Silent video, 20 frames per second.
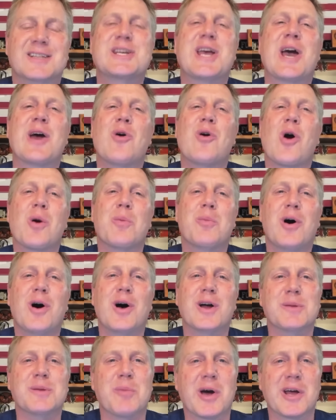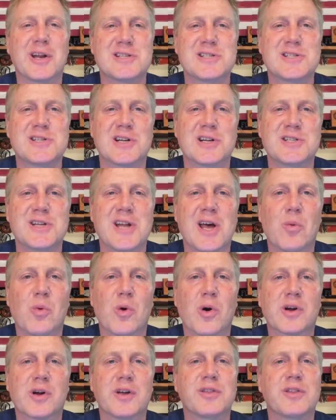Ken Harbaugh on the Midas Touch
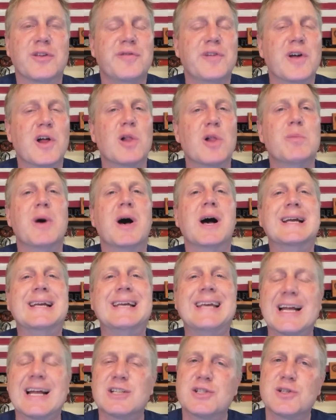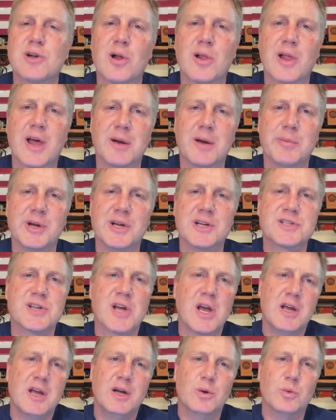Network. The film Against All Enemies,
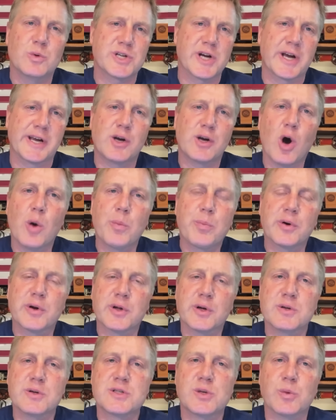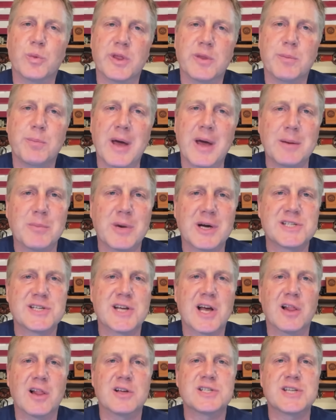which I co-produced with Ben
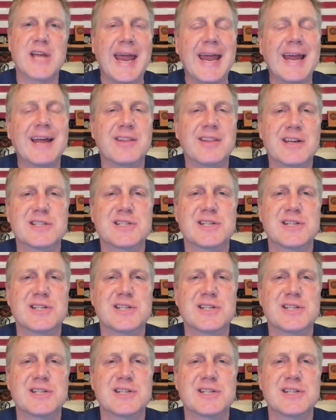Mycelis and this